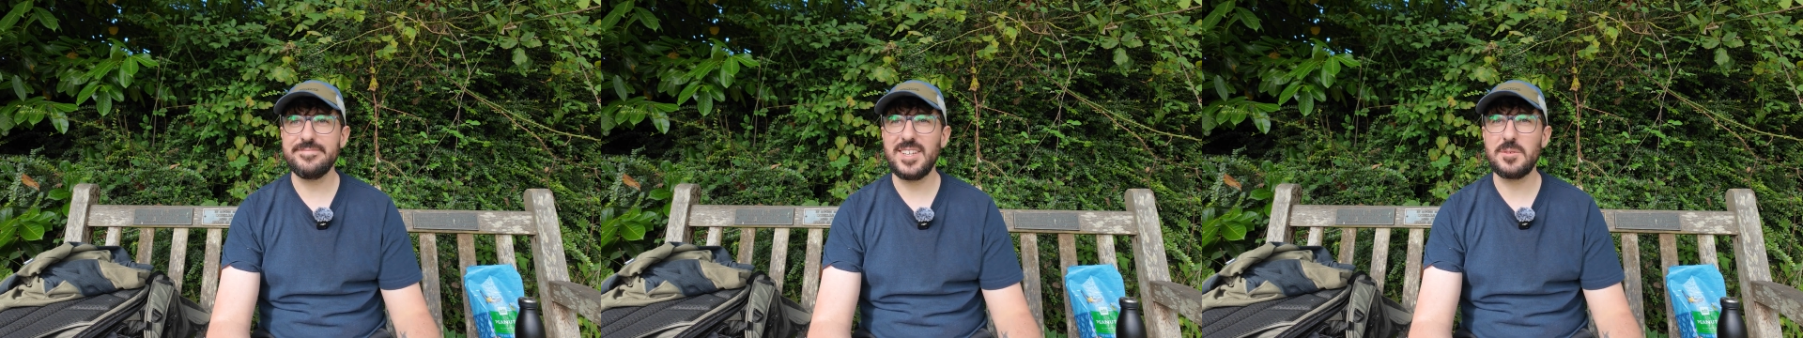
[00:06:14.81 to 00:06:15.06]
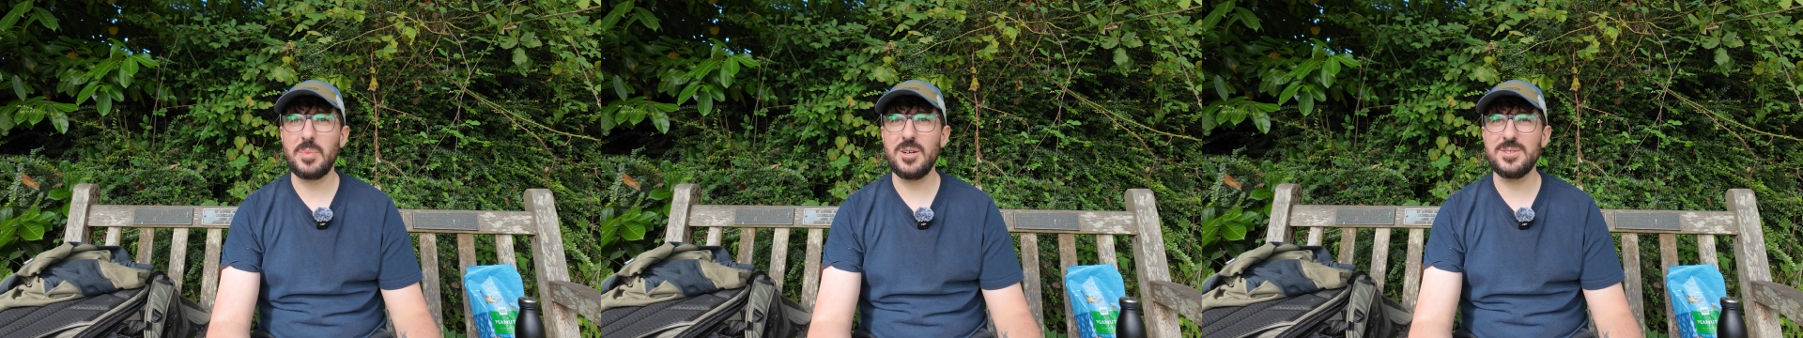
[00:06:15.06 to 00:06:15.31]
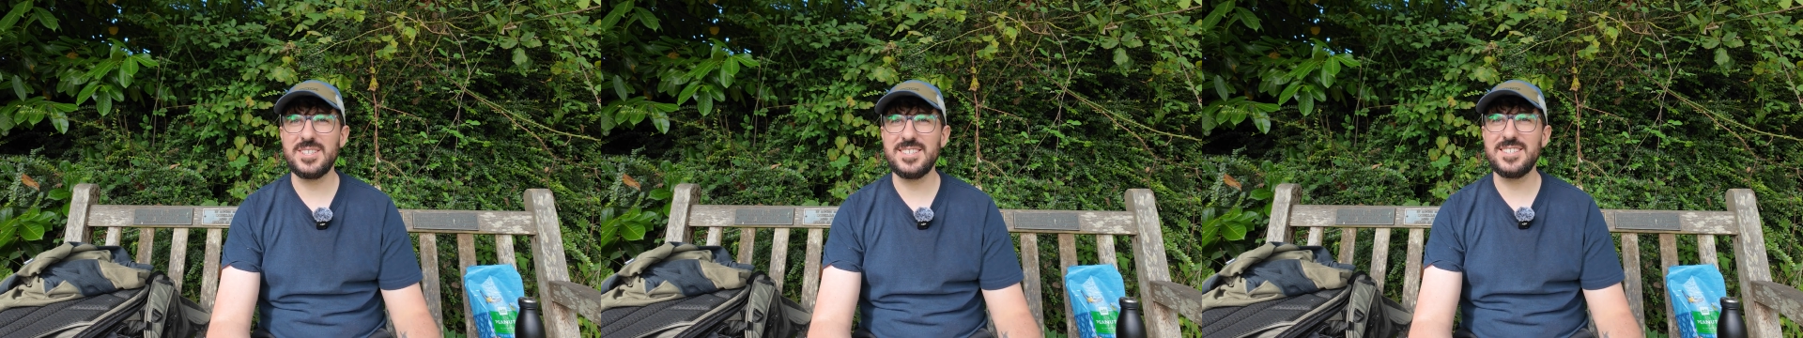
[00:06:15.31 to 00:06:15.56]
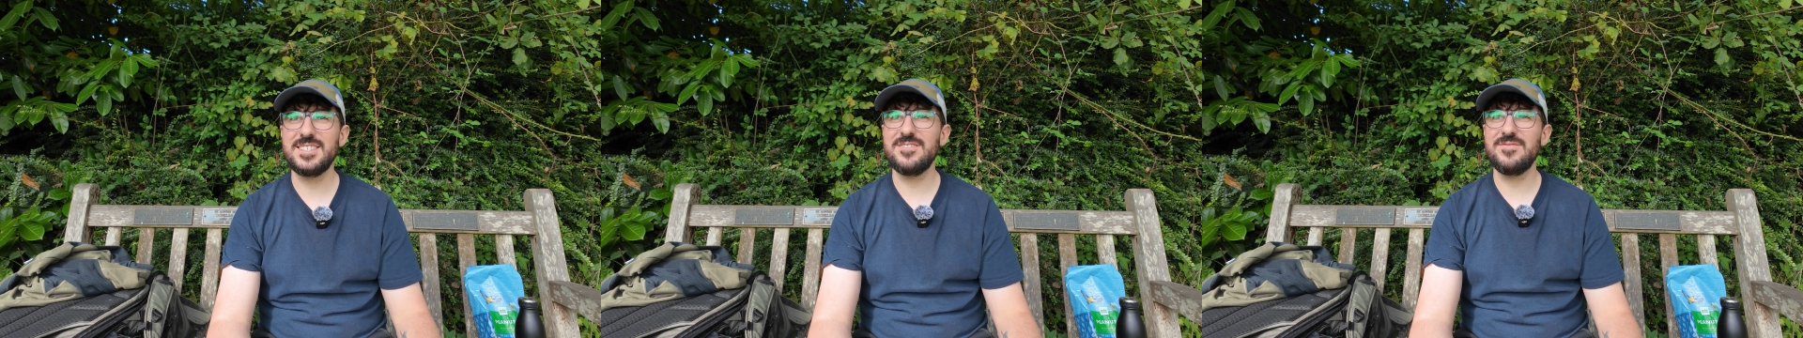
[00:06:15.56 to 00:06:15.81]
This
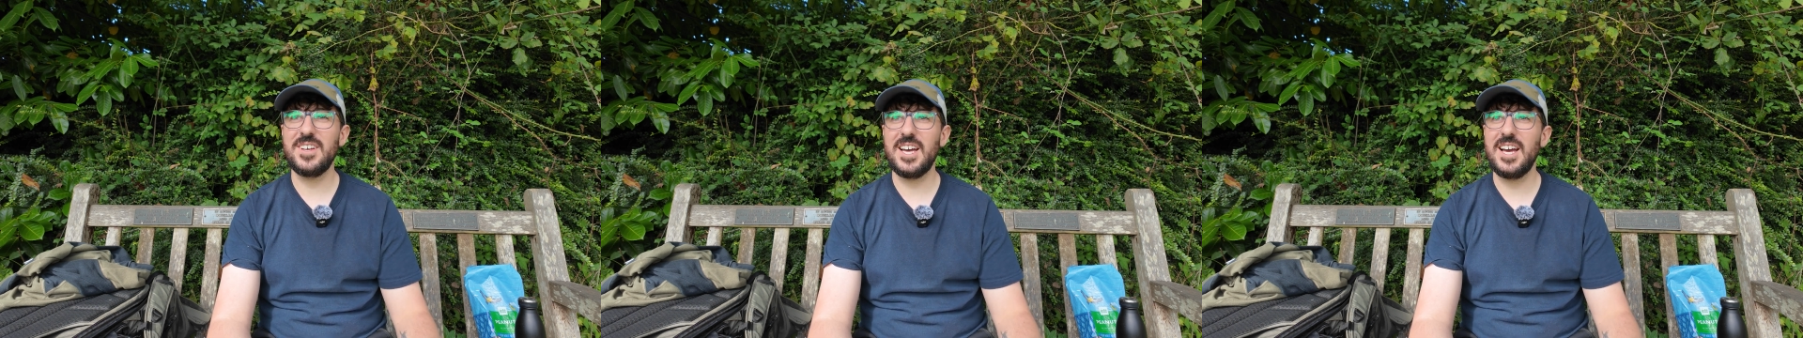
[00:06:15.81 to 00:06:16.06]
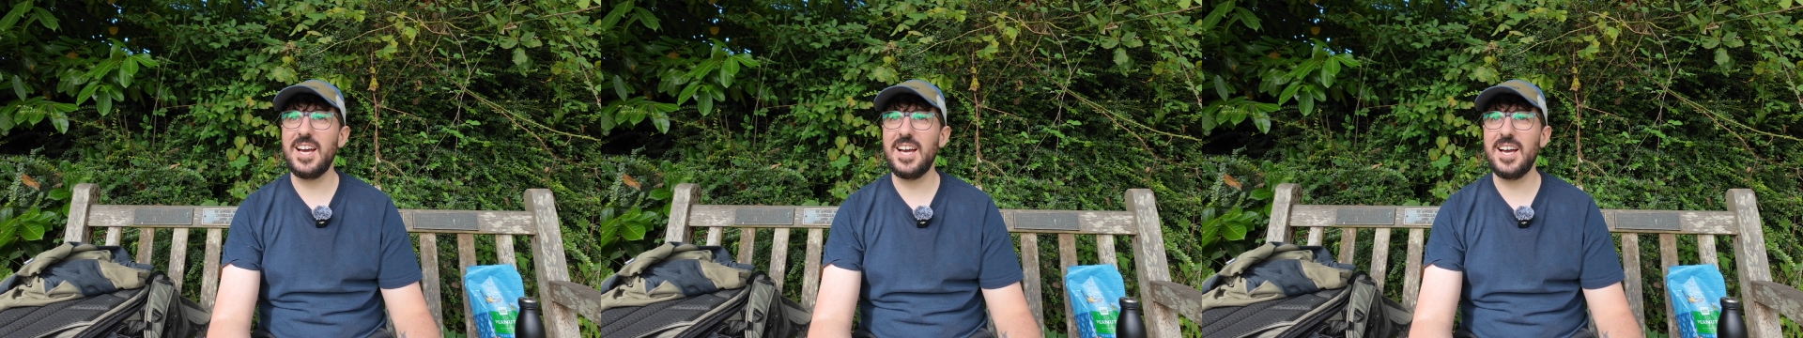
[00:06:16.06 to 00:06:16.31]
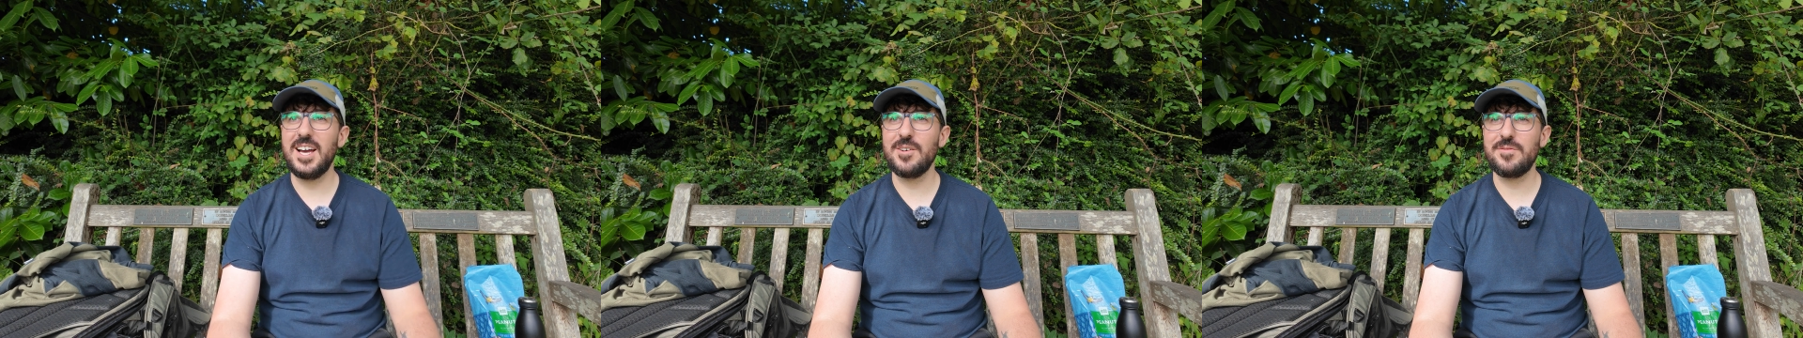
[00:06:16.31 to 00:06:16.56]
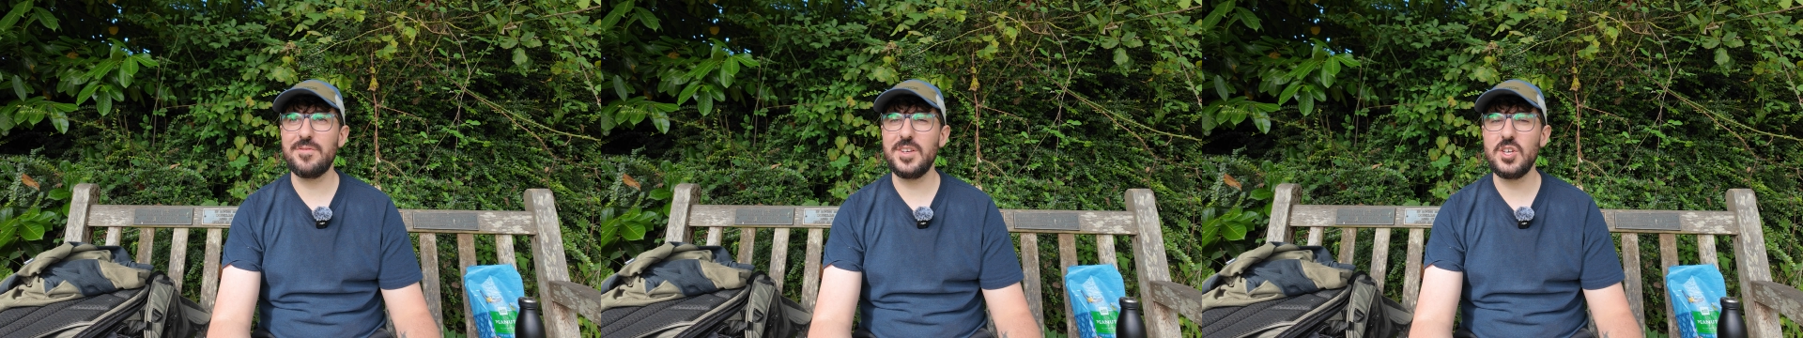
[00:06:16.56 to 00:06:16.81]
poses a
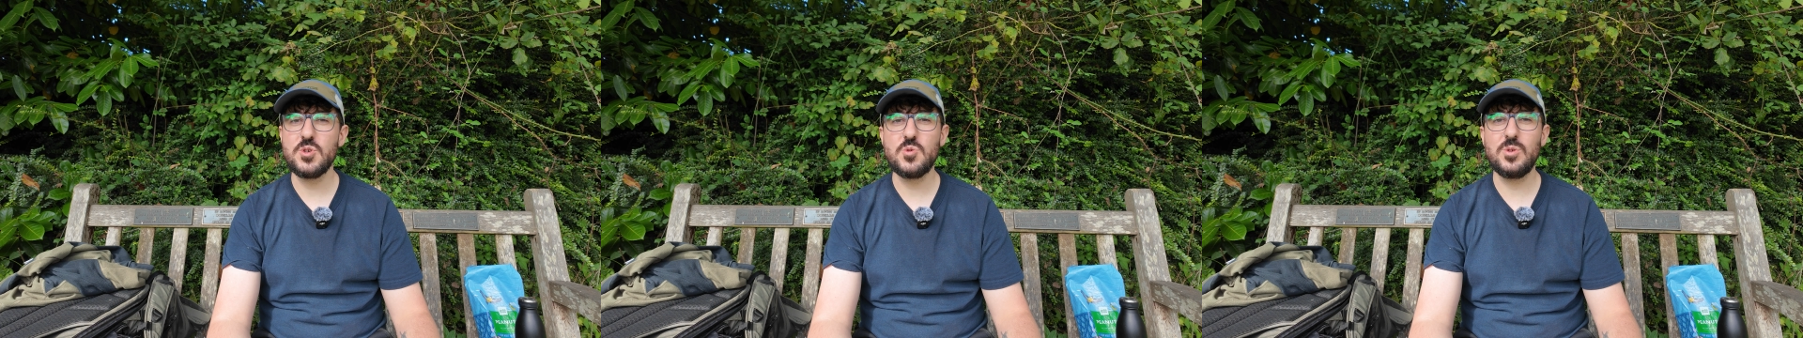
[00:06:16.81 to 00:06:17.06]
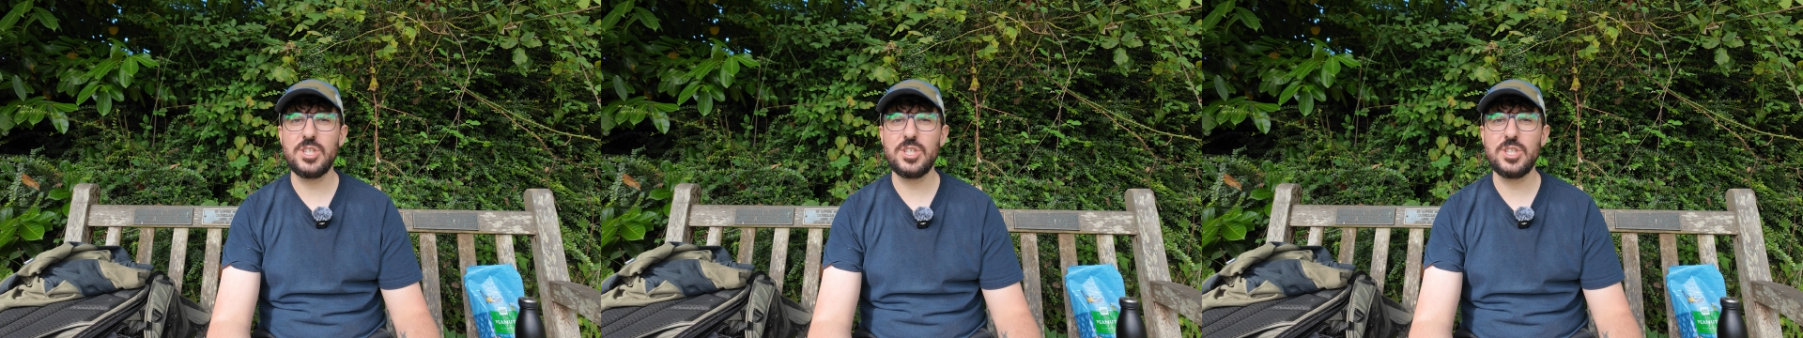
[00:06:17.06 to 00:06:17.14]
few